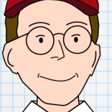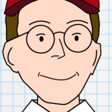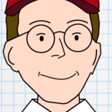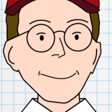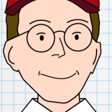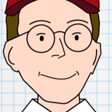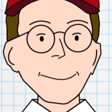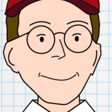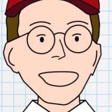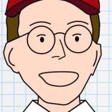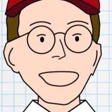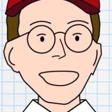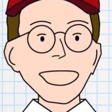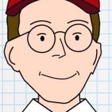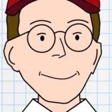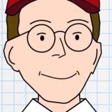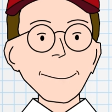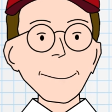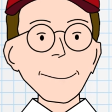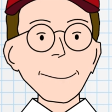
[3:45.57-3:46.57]
But if
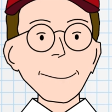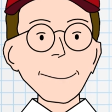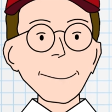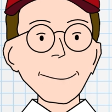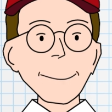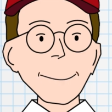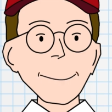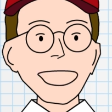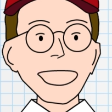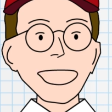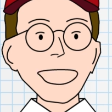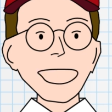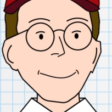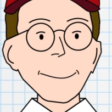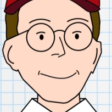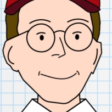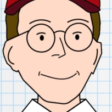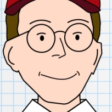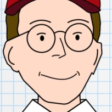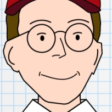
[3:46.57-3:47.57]
you're talking about like the fat
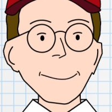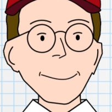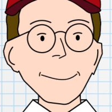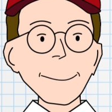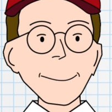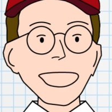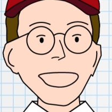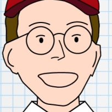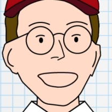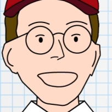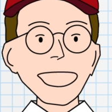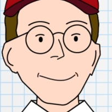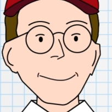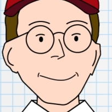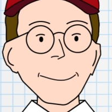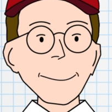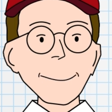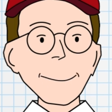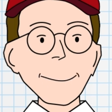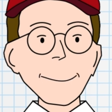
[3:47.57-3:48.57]
on your body
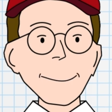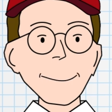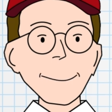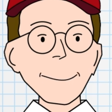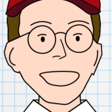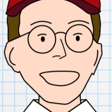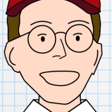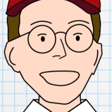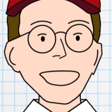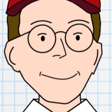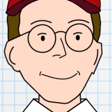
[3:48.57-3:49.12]
or flesh,